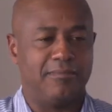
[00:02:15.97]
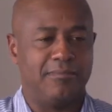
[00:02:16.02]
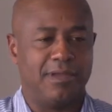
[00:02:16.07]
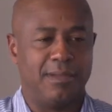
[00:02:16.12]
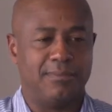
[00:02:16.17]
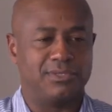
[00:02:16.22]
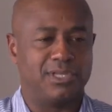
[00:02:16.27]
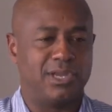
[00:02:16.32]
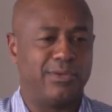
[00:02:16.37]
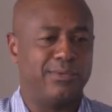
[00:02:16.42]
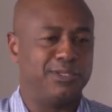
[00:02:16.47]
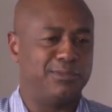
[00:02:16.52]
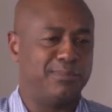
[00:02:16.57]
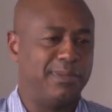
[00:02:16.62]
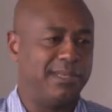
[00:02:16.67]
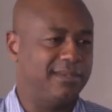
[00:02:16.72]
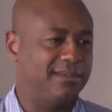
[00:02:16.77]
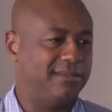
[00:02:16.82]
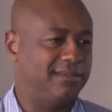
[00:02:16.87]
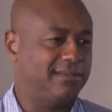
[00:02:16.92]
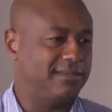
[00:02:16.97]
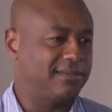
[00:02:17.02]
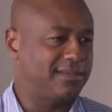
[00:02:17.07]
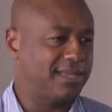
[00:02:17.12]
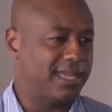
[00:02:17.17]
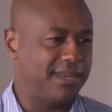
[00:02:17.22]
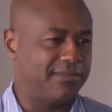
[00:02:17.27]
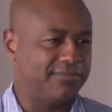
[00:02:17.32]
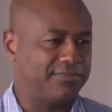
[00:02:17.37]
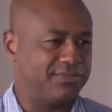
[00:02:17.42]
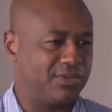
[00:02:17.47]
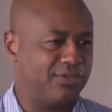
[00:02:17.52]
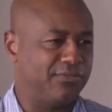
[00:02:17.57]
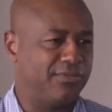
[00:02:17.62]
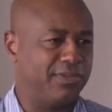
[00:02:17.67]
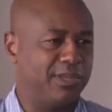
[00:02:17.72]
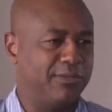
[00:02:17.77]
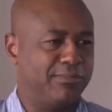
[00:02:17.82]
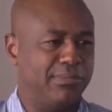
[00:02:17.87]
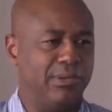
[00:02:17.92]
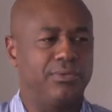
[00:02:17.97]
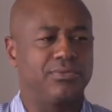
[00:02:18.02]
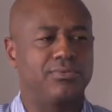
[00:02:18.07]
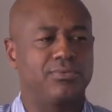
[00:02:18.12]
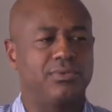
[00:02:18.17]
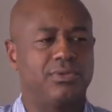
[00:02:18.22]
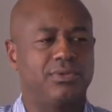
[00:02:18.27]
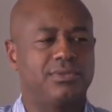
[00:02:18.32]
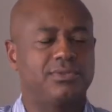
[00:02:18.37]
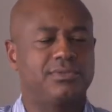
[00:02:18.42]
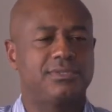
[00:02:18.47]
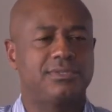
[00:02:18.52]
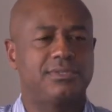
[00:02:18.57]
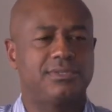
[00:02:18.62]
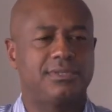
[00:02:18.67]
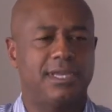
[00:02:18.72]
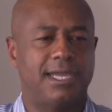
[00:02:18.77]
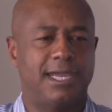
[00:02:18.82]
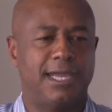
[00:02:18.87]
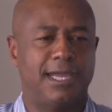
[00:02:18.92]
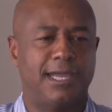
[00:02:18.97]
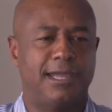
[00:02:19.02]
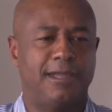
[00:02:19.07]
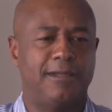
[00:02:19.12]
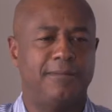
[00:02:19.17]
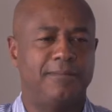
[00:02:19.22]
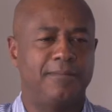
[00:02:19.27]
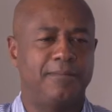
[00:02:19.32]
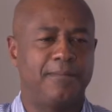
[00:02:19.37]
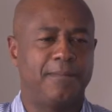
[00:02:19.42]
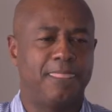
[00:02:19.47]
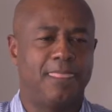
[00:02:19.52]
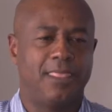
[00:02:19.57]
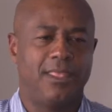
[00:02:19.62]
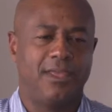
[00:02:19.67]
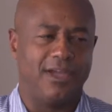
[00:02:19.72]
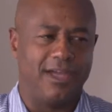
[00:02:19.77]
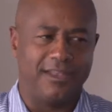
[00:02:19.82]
Mom's always been kind of serving in both roles. Mm-hmm.